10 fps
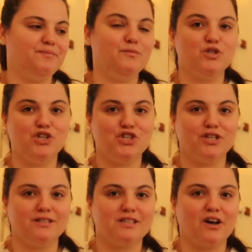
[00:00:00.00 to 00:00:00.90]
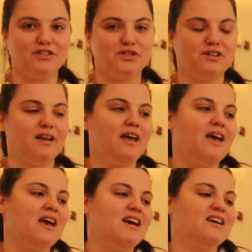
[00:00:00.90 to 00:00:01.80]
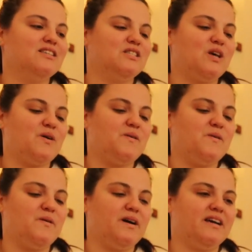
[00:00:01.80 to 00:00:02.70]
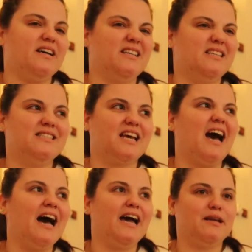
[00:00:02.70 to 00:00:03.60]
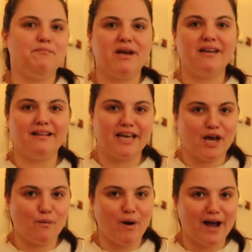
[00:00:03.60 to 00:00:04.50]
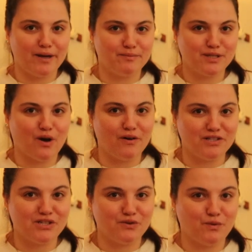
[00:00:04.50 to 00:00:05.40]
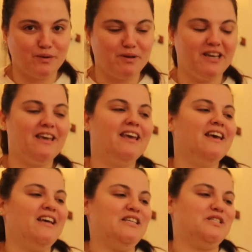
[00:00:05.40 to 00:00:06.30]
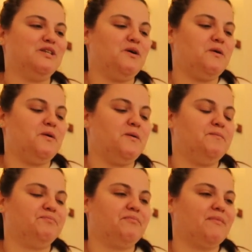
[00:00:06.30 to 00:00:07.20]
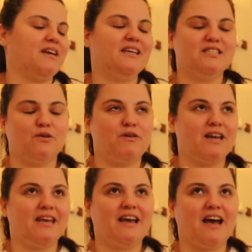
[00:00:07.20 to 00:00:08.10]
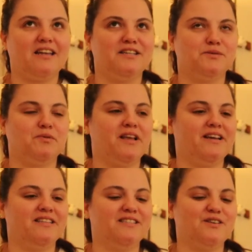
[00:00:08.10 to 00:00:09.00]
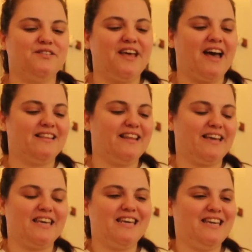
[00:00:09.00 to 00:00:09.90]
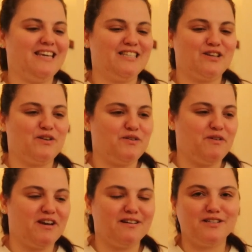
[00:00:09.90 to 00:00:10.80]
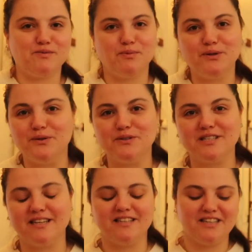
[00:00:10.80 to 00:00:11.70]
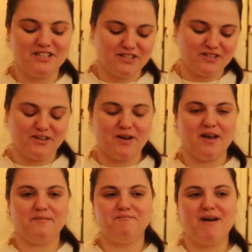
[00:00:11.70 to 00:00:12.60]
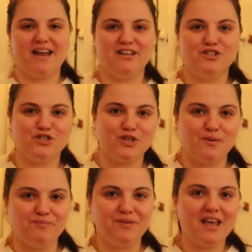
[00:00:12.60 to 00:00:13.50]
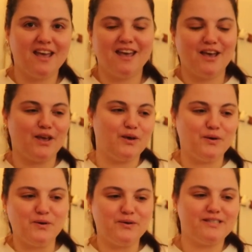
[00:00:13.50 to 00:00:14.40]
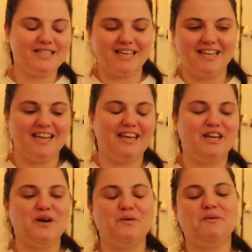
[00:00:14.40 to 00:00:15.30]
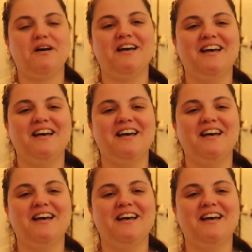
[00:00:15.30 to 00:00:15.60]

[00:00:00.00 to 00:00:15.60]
musician's concert. So it's kind of Metallica vibes concert will be. So he's already got his plans on that, like, he is gonna wear this boots, and he just gonna manage some good skinny, you know,